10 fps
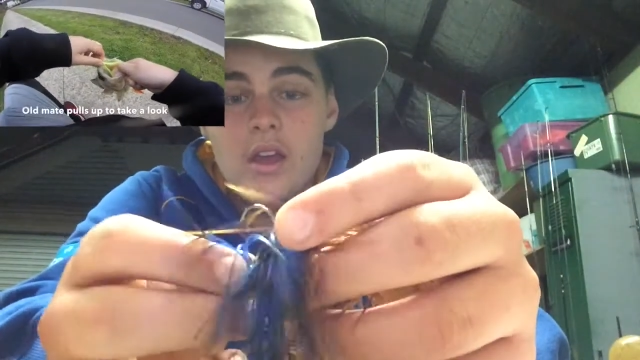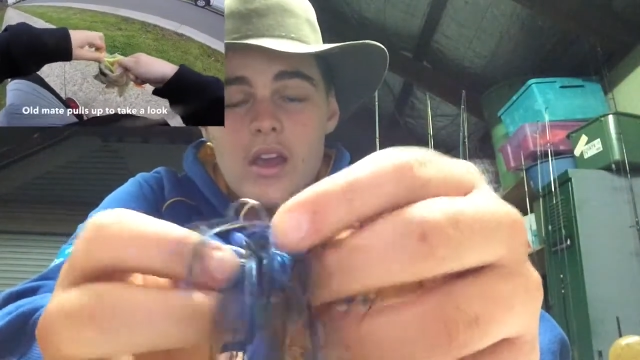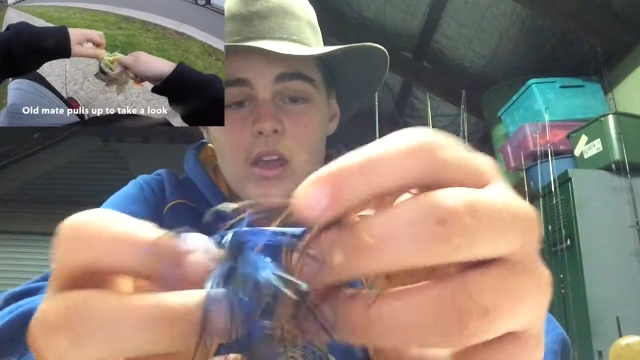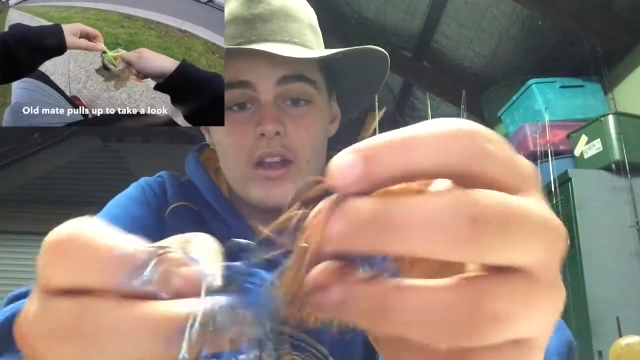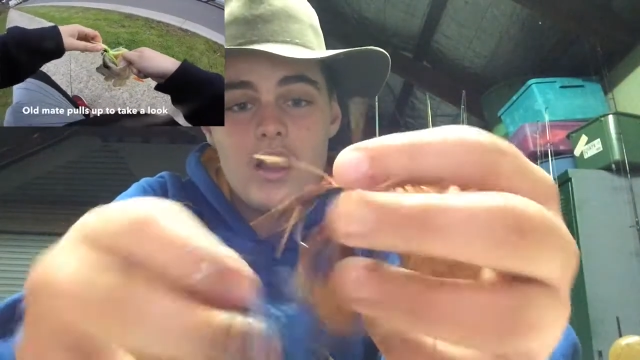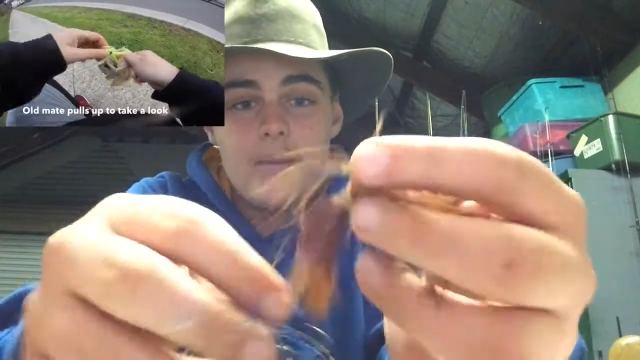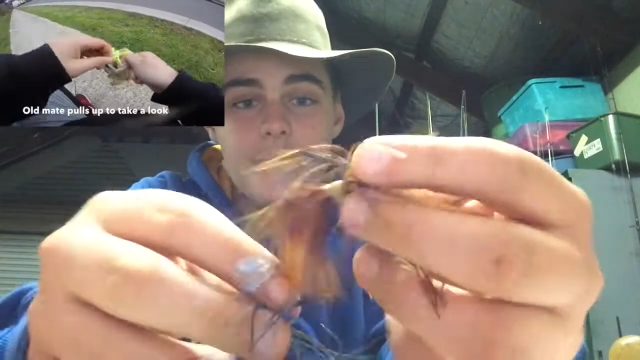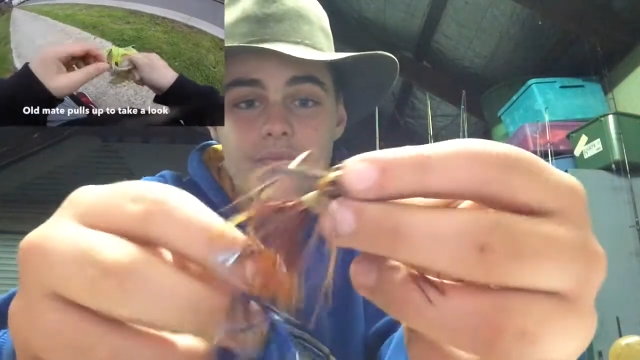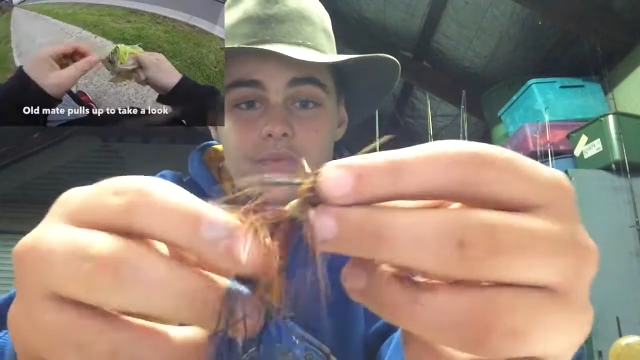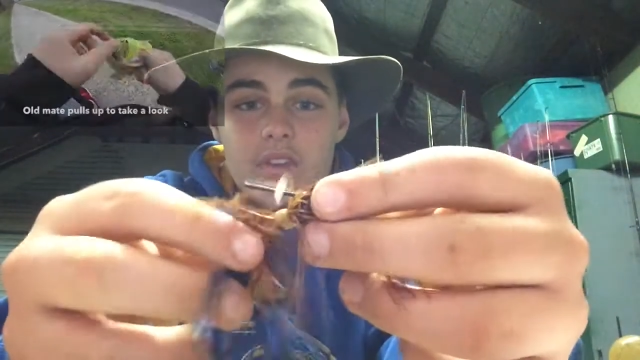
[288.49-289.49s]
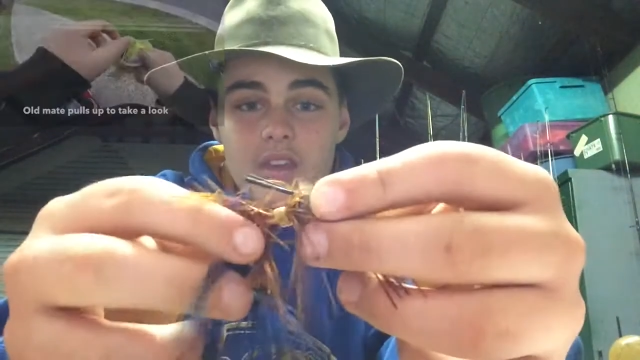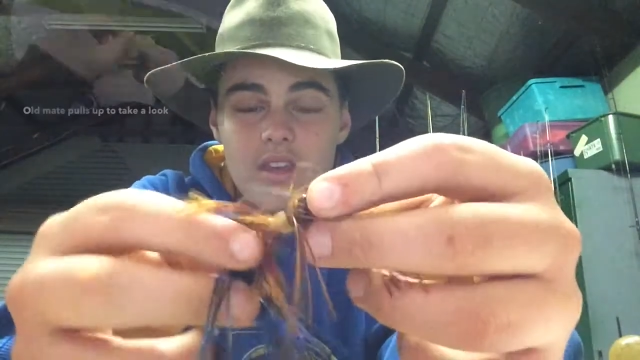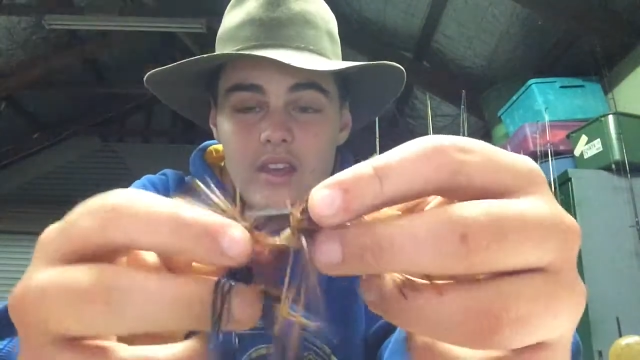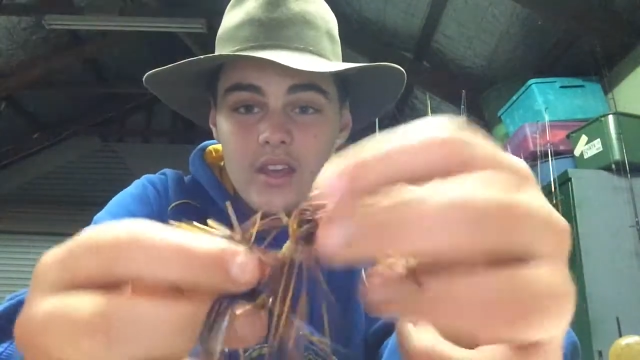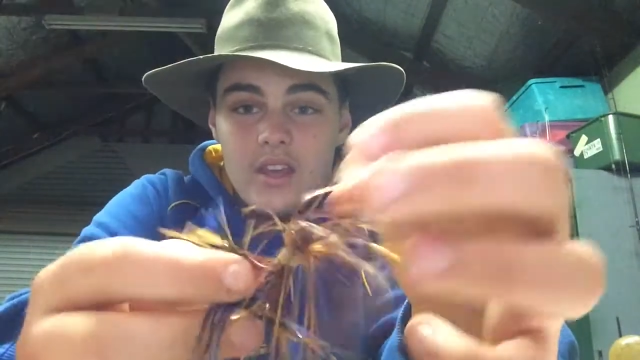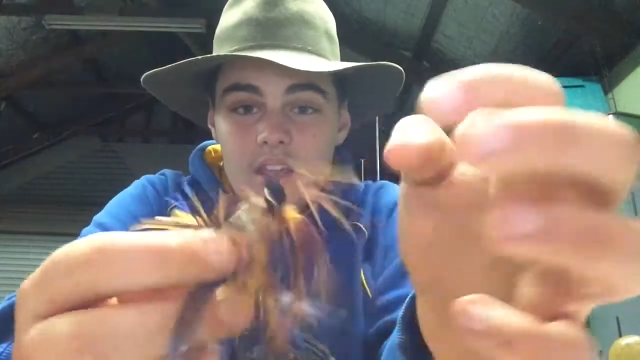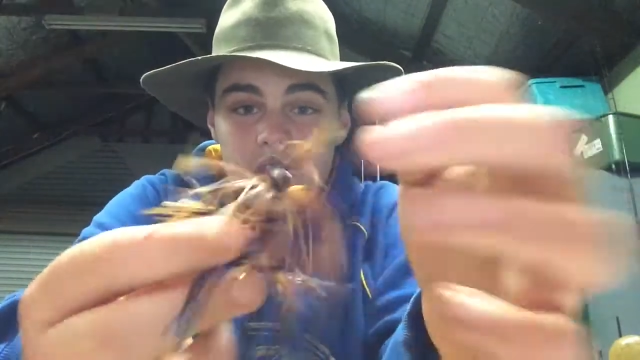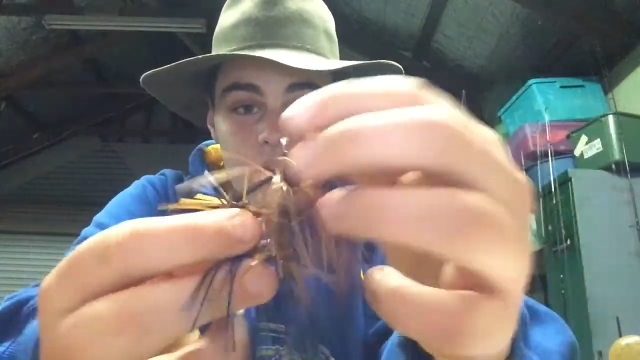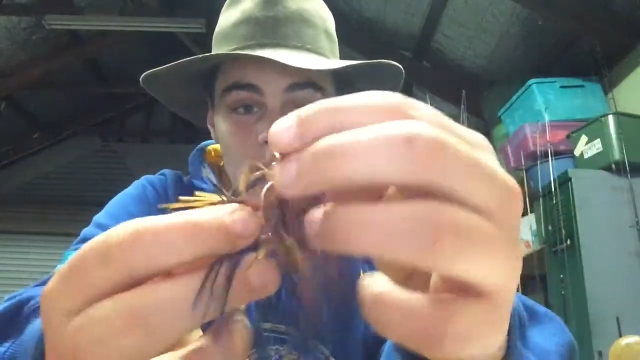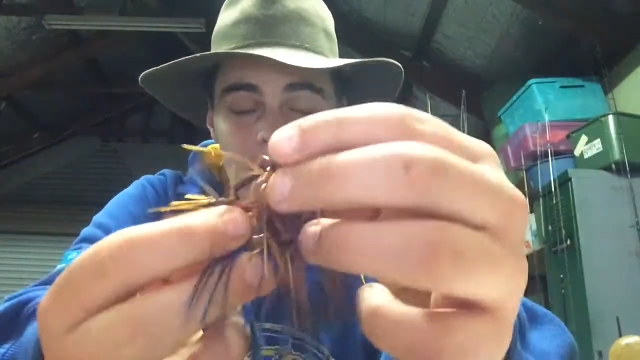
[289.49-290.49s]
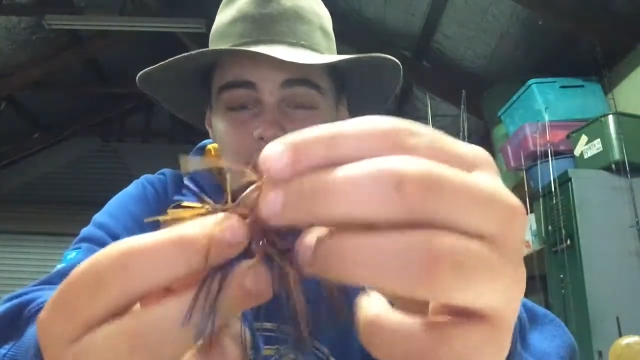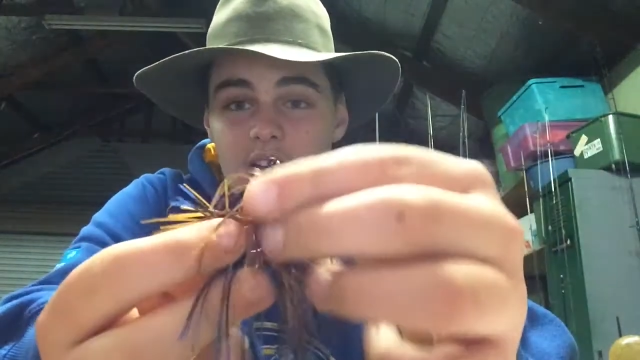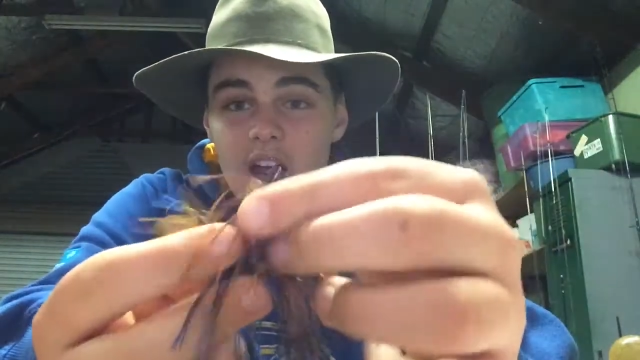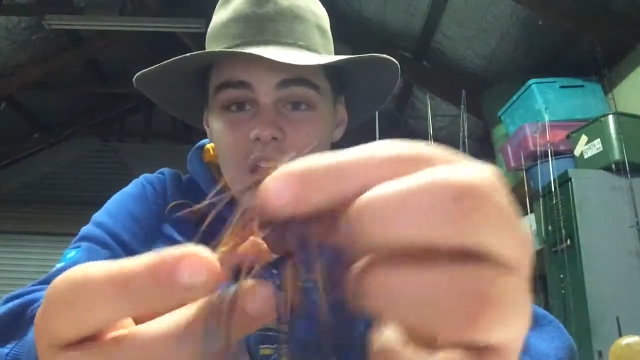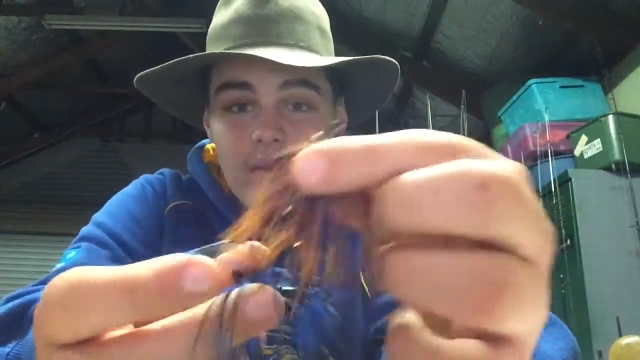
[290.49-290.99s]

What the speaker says: and yeah, the weed guard,